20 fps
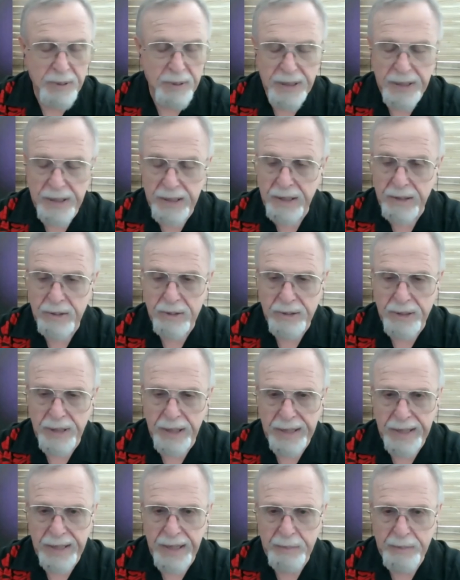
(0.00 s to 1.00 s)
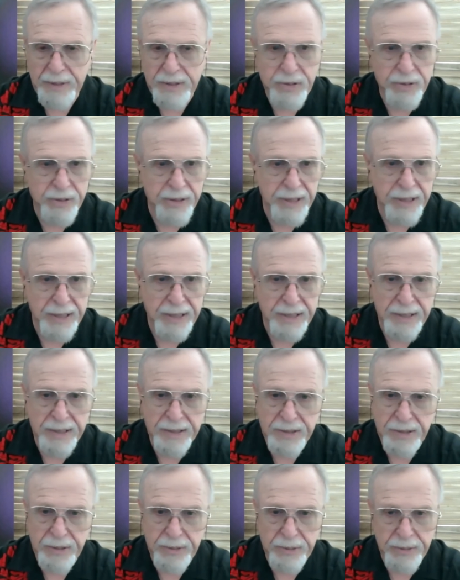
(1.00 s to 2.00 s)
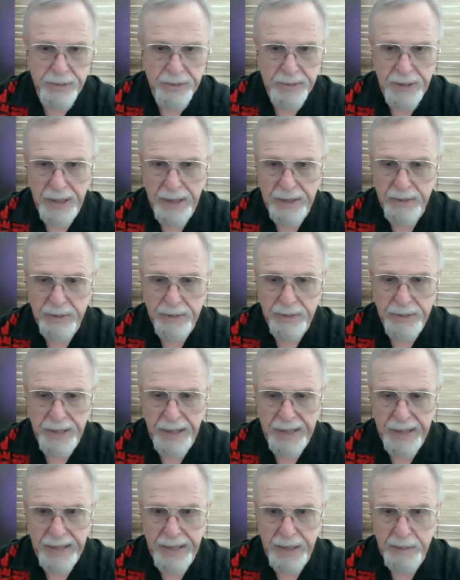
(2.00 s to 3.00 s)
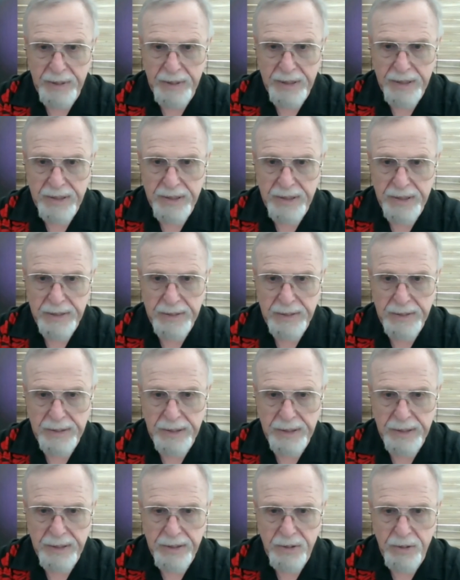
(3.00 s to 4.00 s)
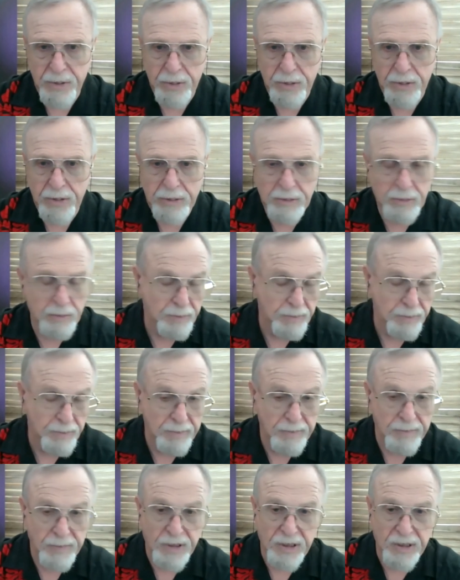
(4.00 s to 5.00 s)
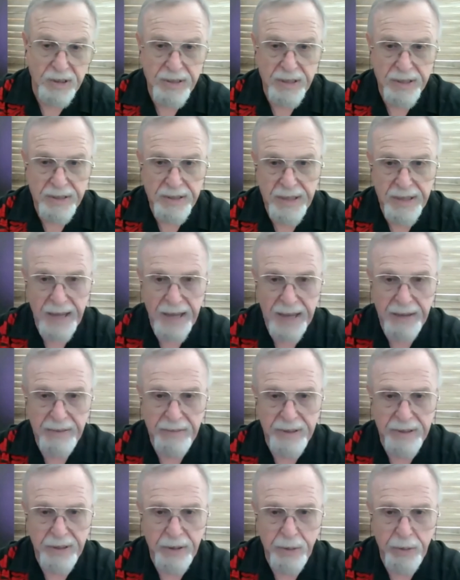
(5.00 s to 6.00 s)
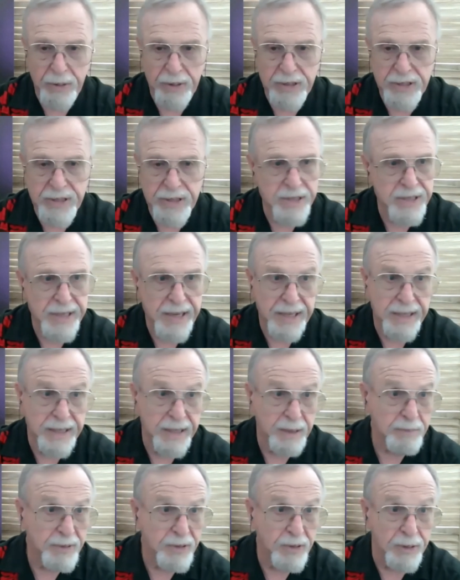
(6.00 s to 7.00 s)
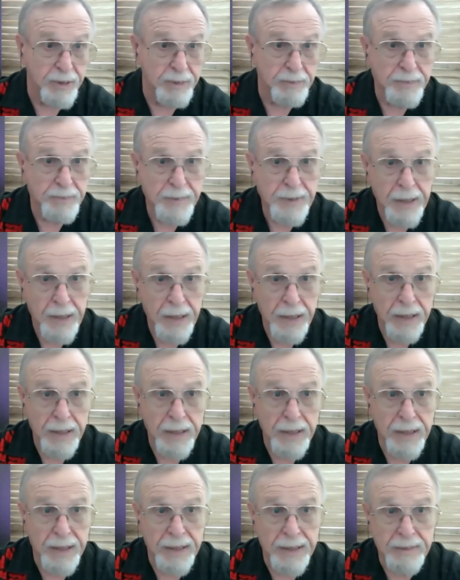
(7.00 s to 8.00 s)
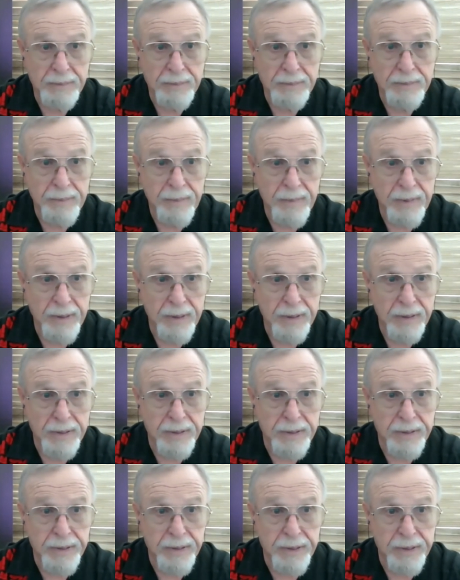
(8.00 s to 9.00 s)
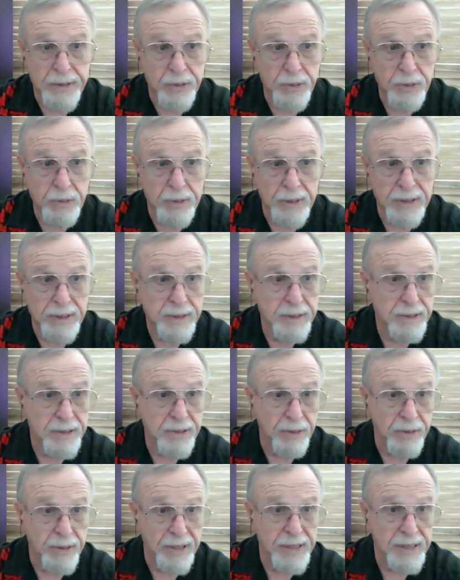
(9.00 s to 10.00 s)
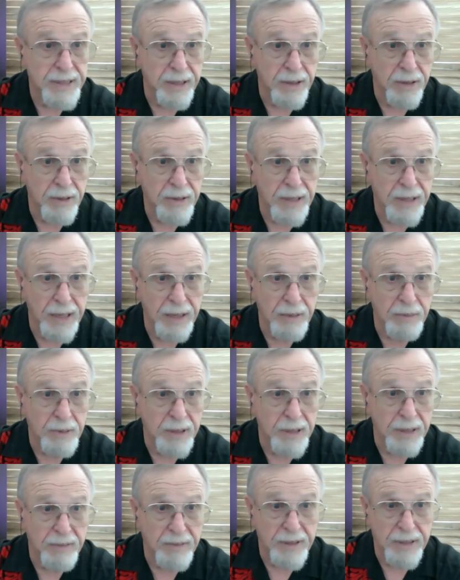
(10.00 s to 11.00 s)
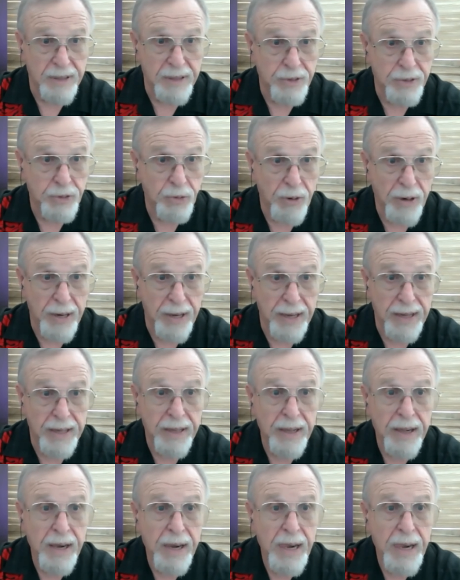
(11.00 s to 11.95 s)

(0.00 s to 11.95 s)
political dynamics, you get into other dynamics, and the school just doesn't have the courage to stand up to them, um, to do it. So they say, okay, we'll give it a try.